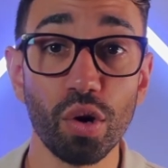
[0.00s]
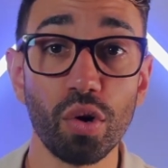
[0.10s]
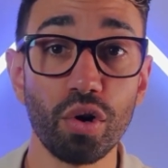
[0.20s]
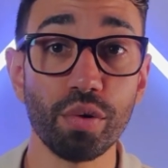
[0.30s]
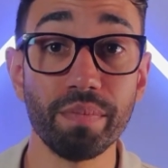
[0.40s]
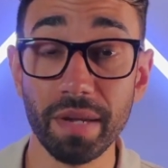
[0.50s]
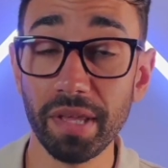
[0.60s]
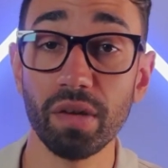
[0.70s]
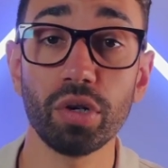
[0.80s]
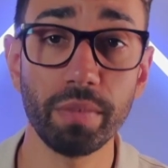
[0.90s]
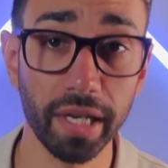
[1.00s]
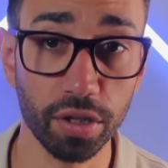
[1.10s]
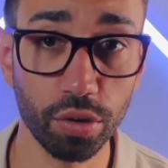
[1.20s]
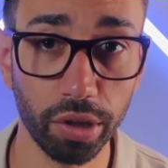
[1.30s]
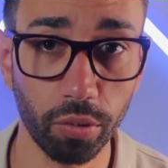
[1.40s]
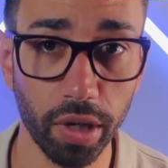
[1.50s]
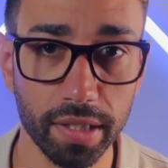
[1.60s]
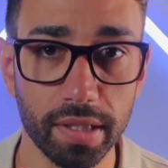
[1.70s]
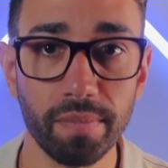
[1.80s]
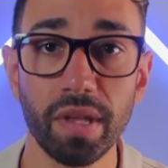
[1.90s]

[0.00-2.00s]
or maybe they want to make a new request.